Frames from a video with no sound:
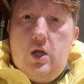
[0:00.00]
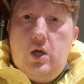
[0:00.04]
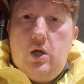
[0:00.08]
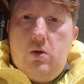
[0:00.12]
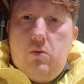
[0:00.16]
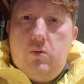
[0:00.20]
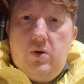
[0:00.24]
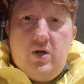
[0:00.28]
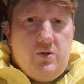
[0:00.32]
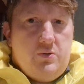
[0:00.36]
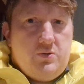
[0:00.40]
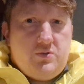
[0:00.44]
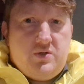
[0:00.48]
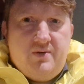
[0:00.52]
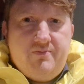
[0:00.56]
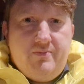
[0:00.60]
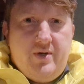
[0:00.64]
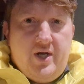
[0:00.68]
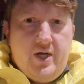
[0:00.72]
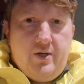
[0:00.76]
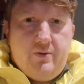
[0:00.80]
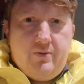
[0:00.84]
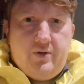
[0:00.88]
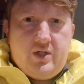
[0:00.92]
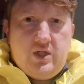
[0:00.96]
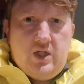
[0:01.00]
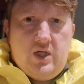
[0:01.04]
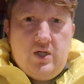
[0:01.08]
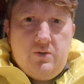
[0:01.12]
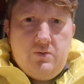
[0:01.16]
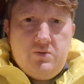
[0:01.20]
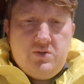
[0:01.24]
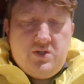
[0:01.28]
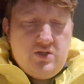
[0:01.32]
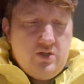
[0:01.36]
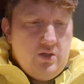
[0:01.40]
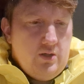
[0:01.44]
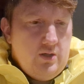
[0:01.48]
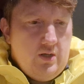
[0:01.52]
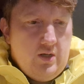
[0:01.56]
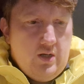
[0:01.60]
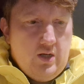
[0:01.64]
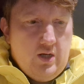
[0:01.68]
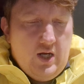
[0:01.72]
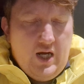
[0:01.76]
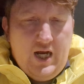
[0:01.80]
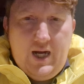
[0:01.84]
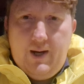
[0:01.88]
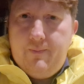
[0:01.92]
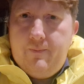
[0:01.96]
when I was in my own clothes
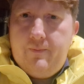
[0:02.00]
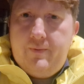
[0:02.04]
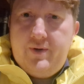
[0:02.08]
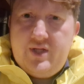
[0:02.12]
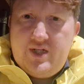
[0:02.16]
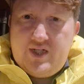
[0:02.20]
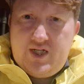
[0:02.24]
and we're in the